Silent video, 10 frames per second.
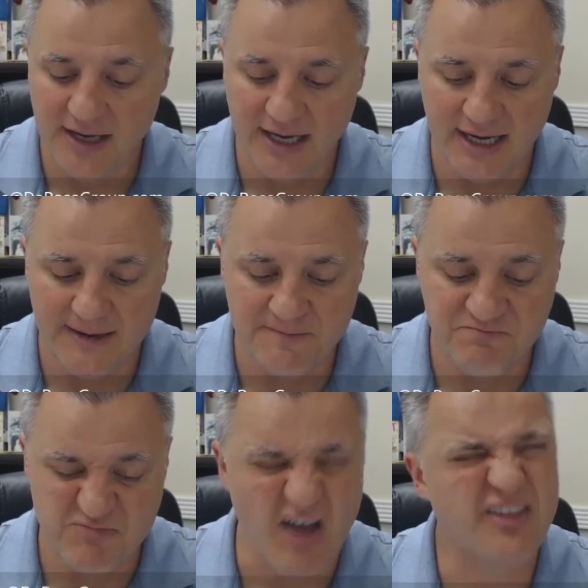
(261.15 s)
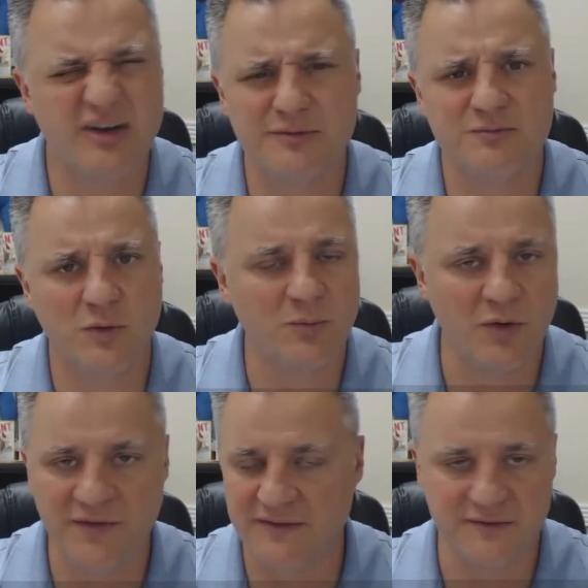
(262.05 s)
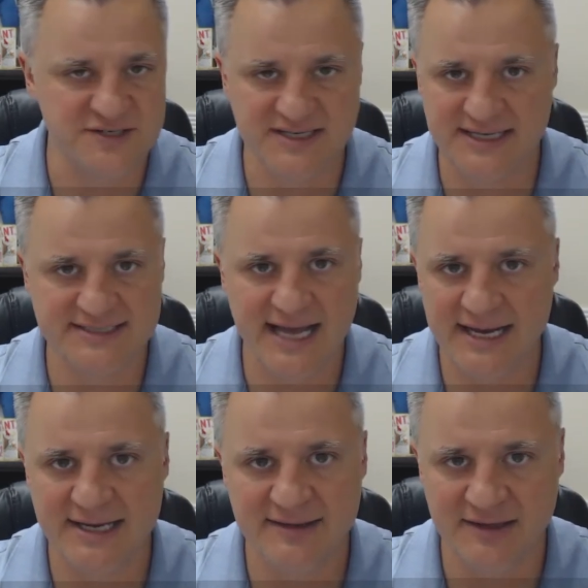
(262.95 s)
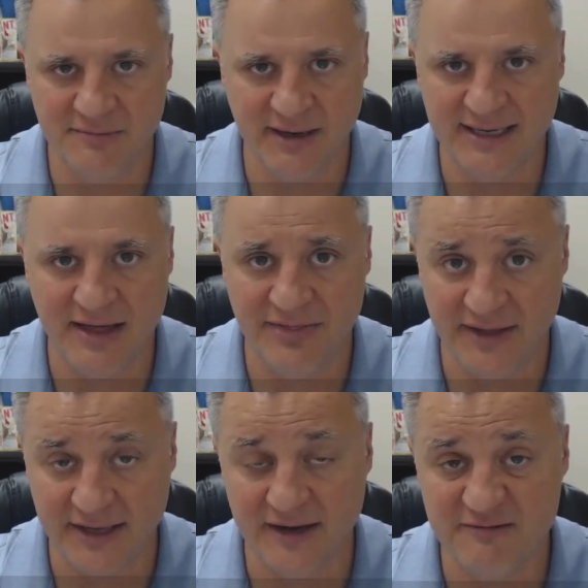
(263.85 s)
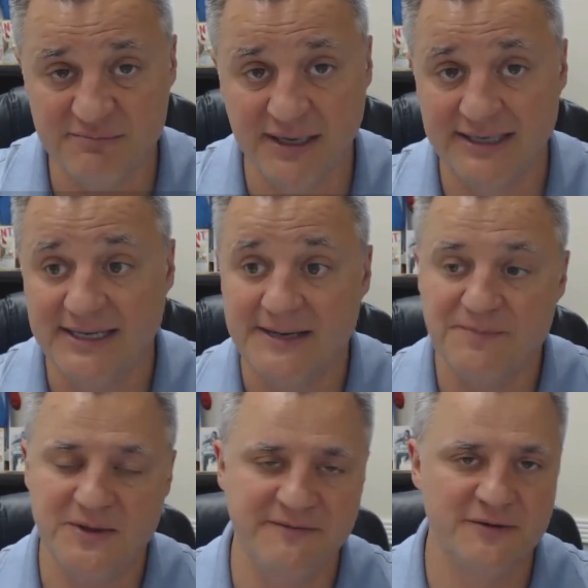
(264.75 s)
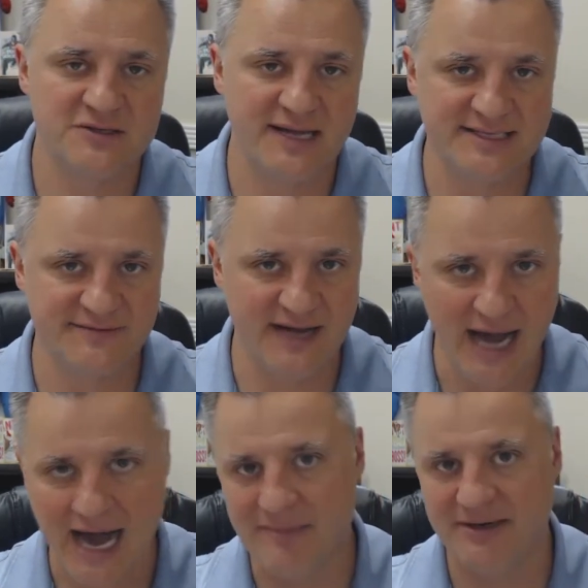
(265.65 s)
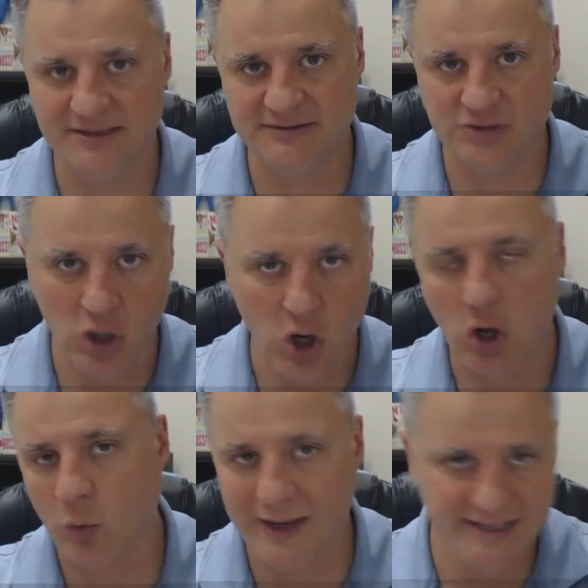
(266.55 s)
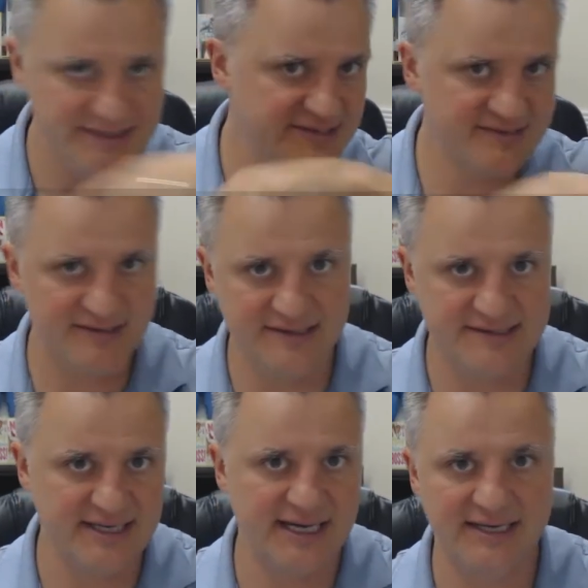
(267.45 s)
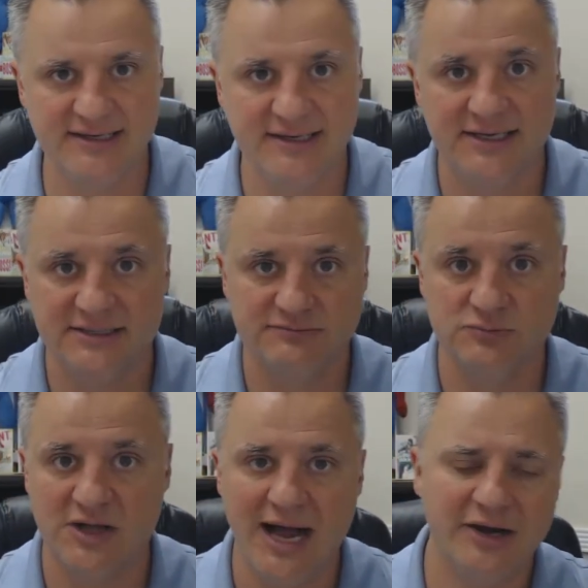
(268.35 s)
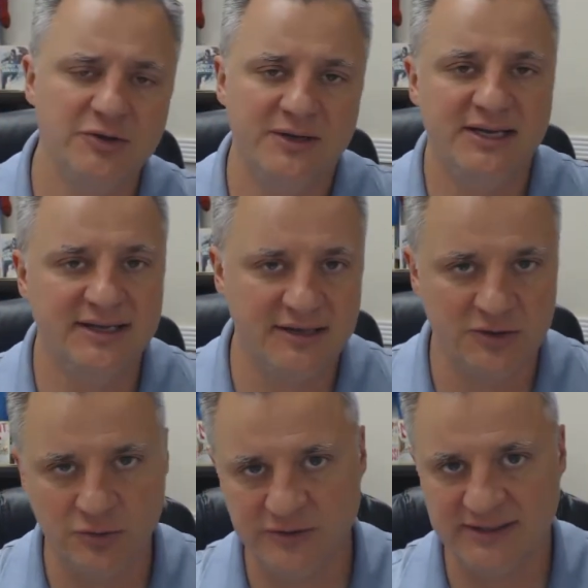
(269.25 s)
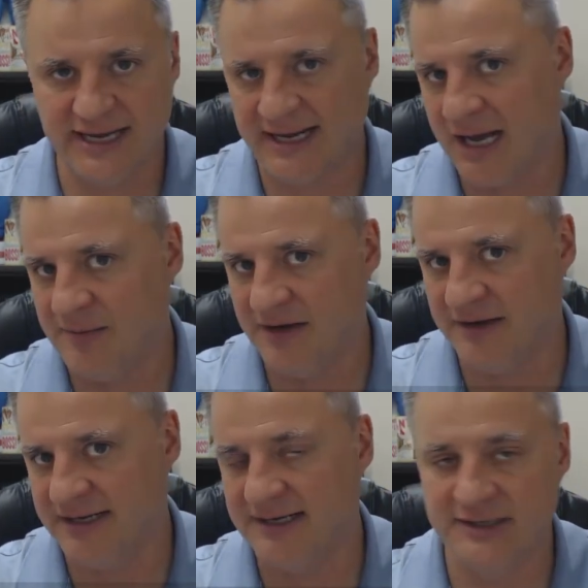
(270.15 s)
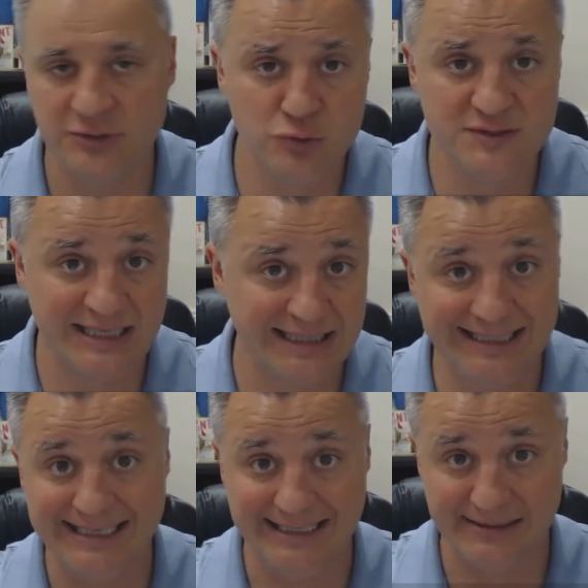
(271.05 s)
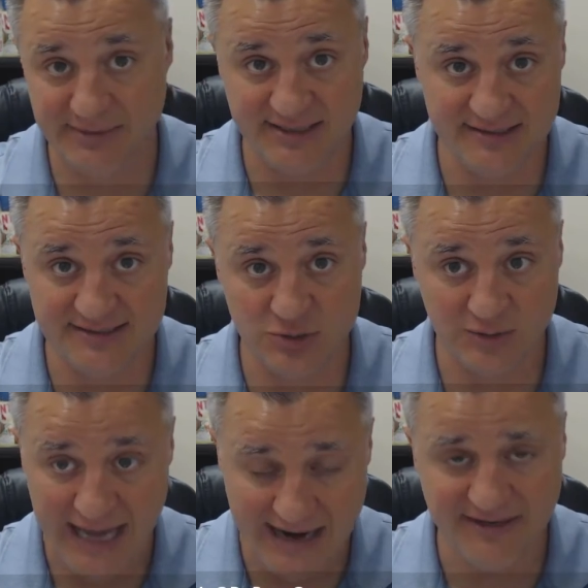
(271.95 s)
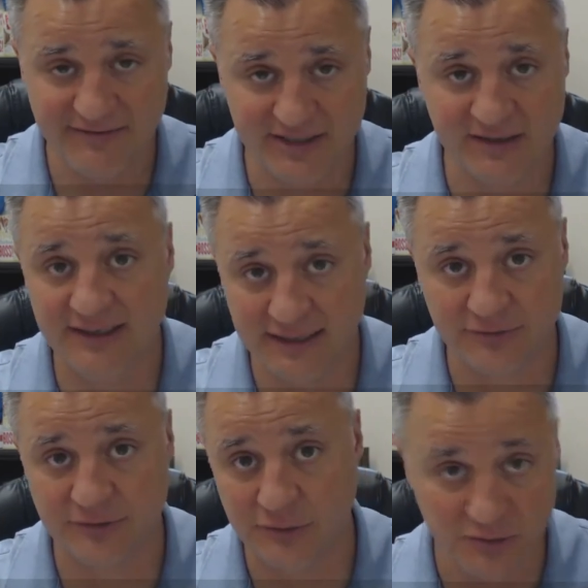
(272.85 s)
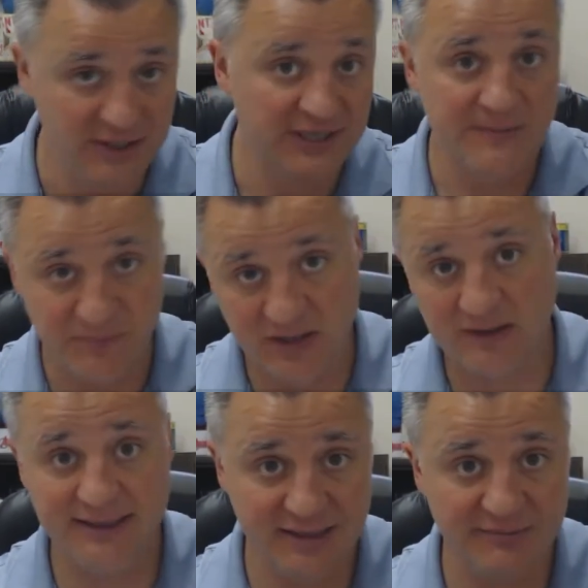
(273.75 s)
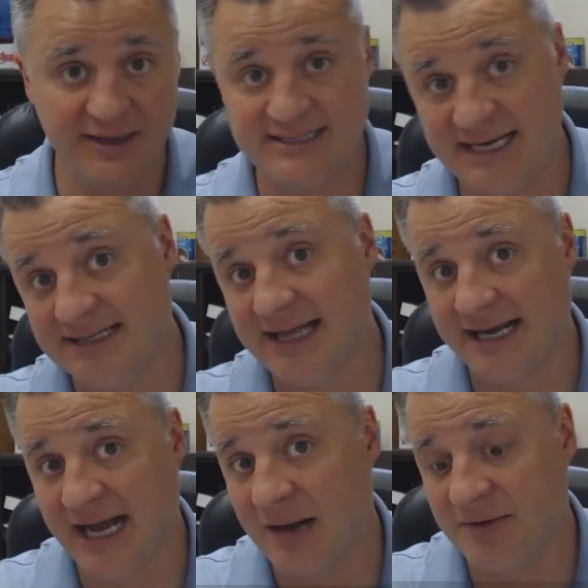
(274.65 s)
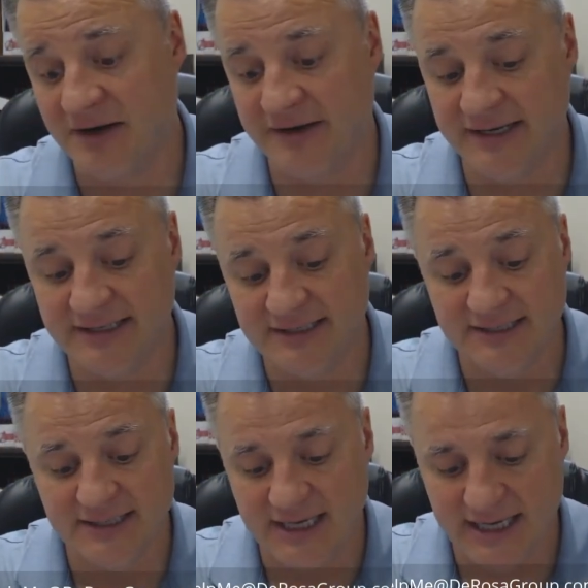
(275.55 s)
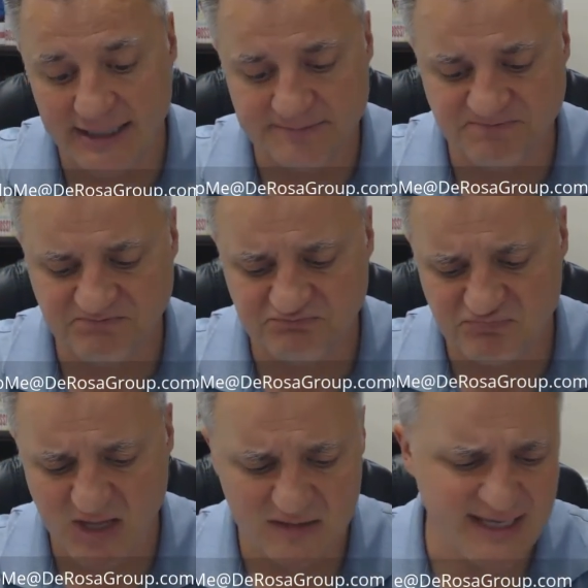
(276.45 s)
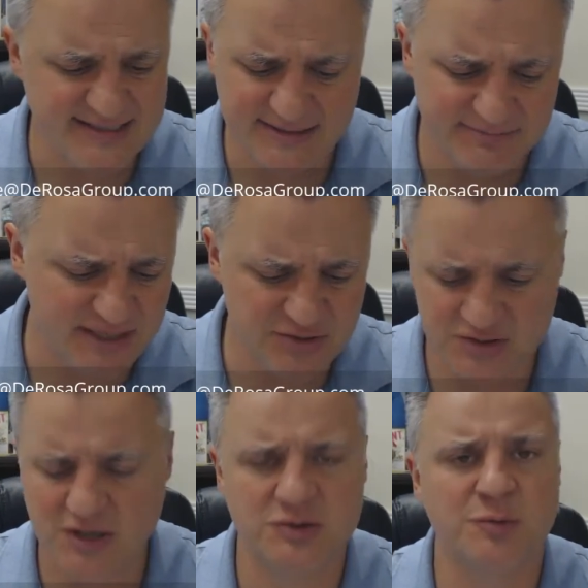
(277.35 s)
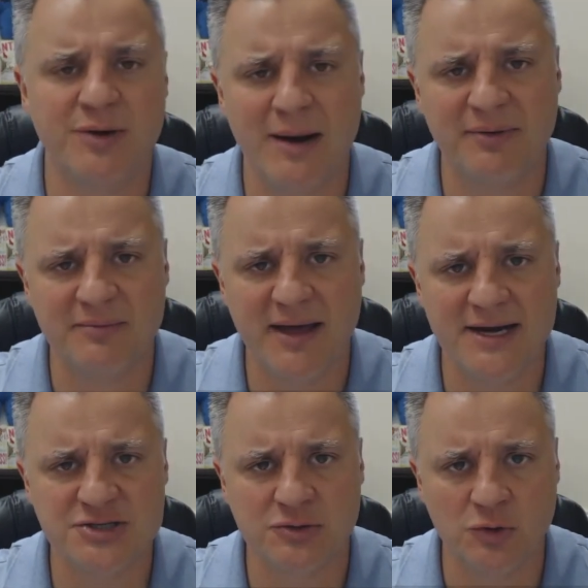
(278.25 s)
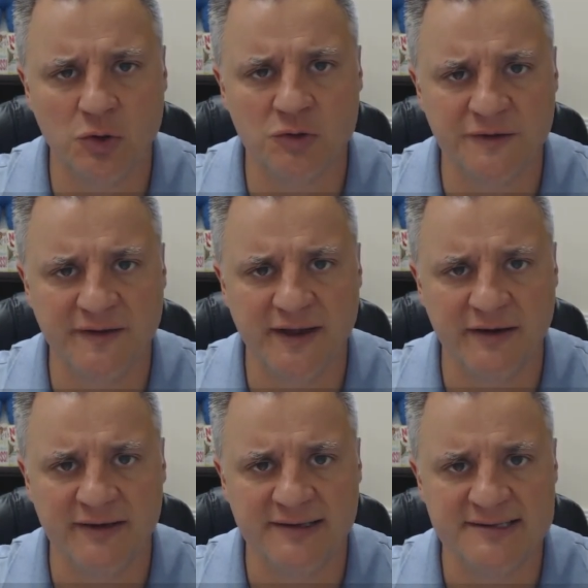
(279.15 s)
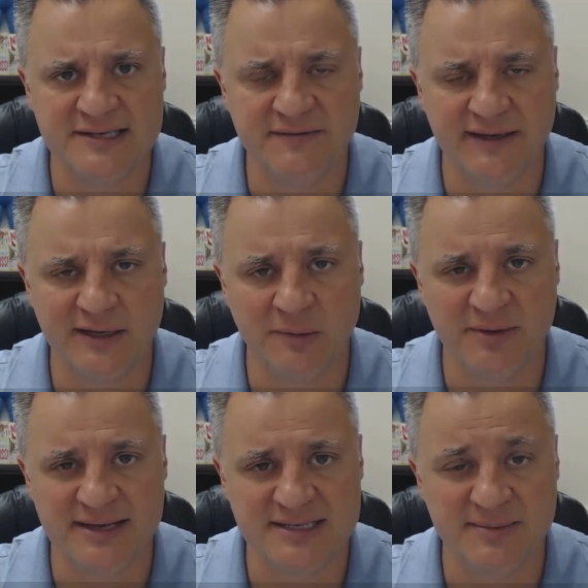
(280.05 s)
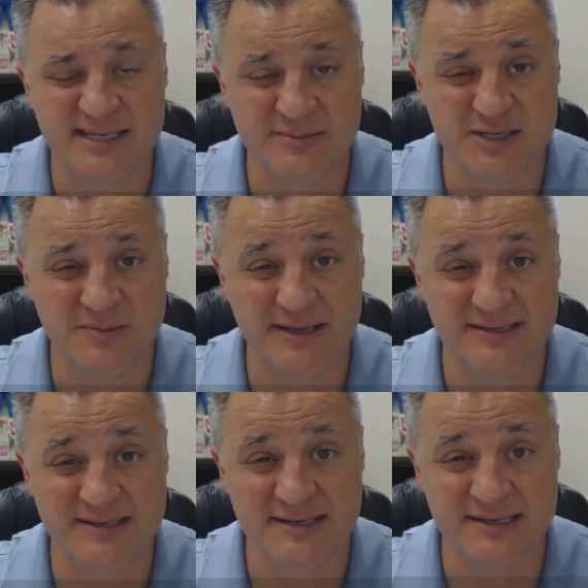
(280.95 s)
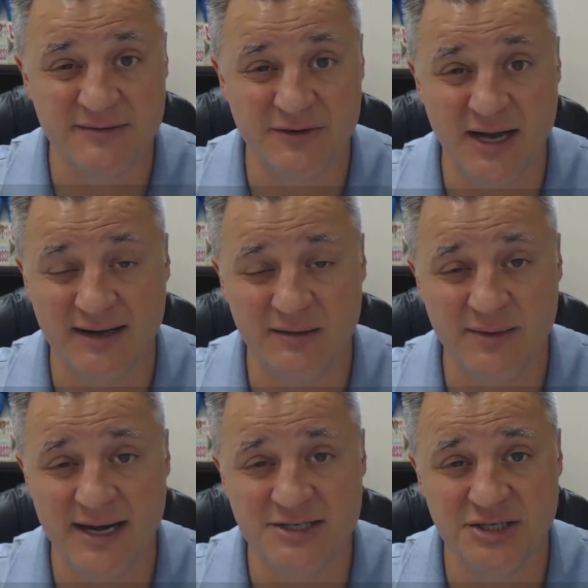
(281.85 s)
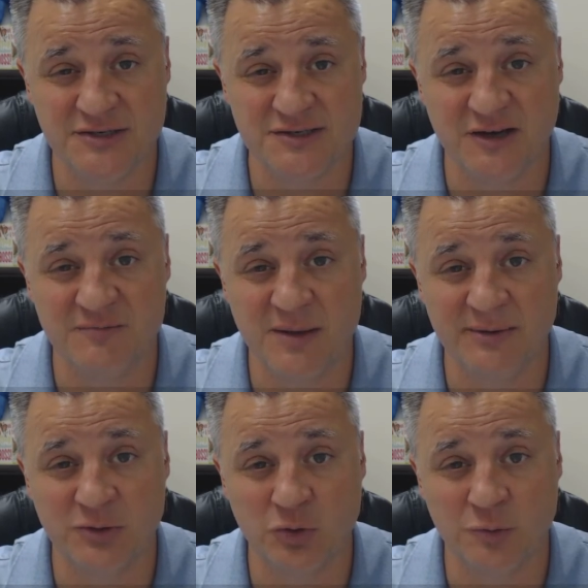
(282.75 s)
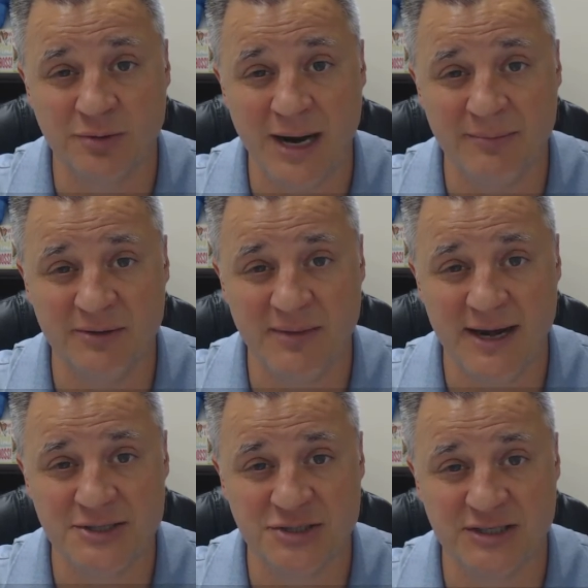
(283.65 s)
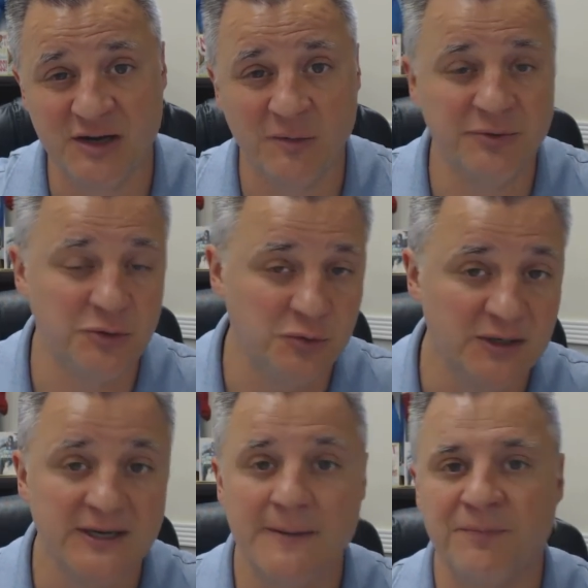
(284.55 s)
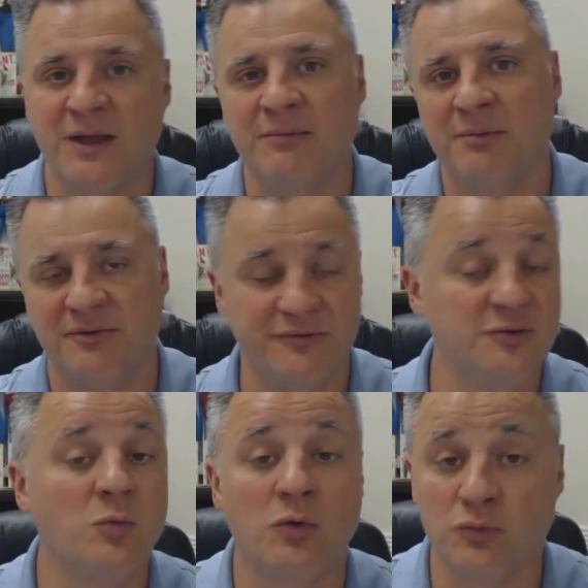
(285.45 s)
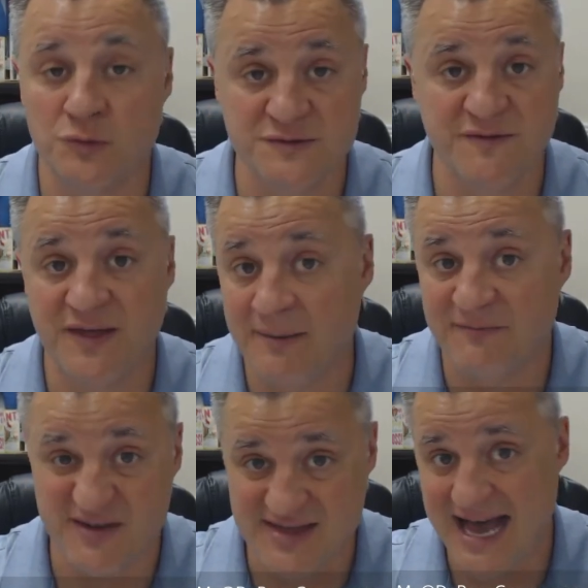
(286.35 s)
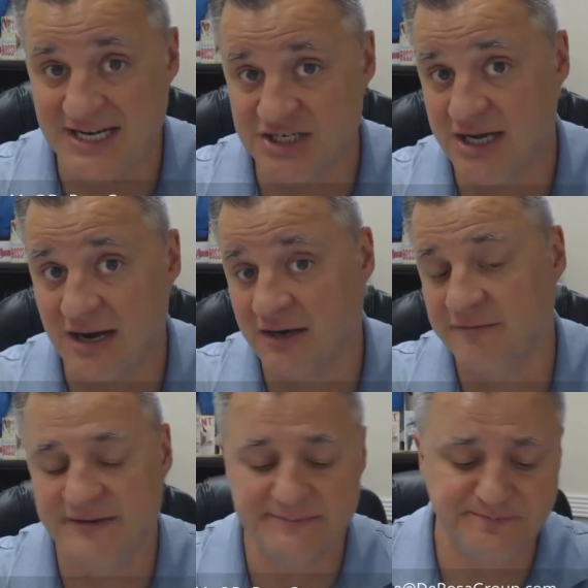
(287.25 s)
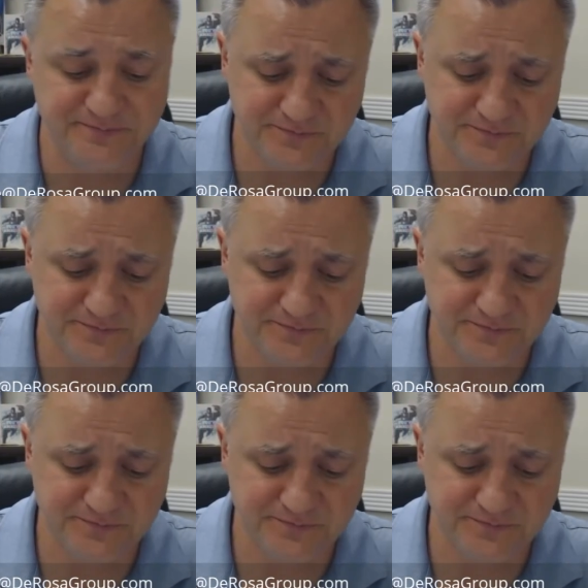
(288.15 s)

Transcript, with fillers: Um, uh, you know, one more thing that'll sneak attack you that you might not think of, but if there's lots of common hallways inside, well, how are you heating and cooling that common area and who's cleaning it? Because you'll have to have a cleaning crew clean and maintain that common area. Um, last thing, Andrew, talk to a property manager local to the area and see if they can help you estimate some expenses. Because if you're not going to manage it yourself, maybe a local property manager could help you come up with a few more rules of thumb for that geography.